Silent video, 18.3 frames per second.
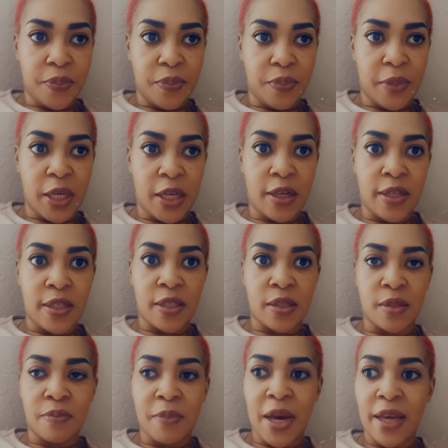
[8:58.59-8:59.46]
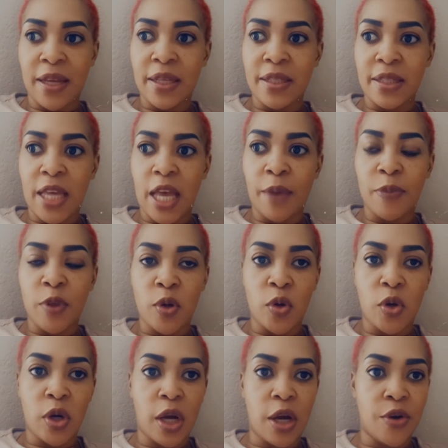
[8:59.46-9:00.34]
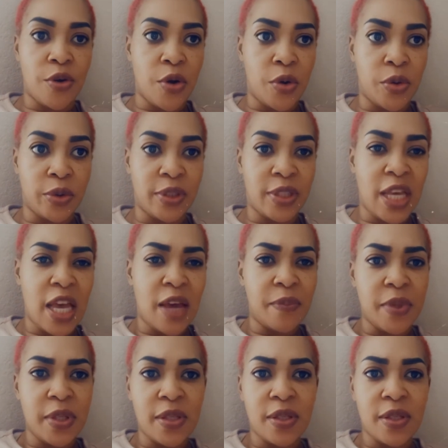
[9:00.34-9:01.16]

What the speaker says: because by the time you look around, time